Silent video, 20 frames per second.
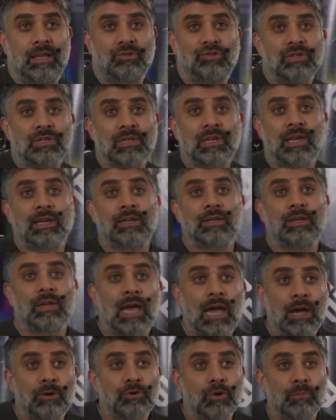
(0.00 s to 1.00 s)
just like
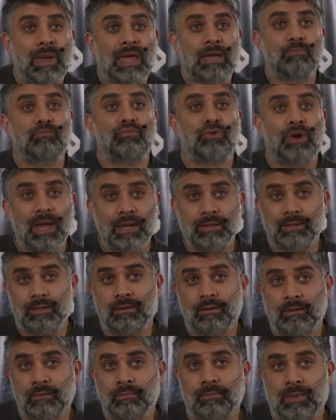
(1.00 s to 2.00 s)
how you make bread,
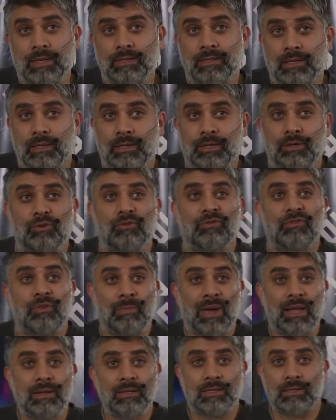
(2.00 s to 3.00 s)
basically. You
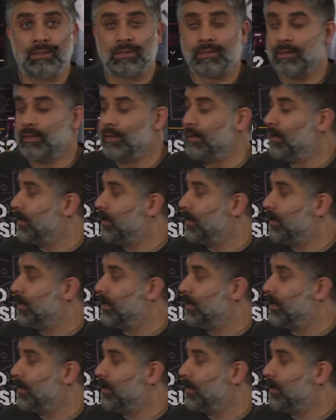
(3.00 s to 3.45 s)
ferment it.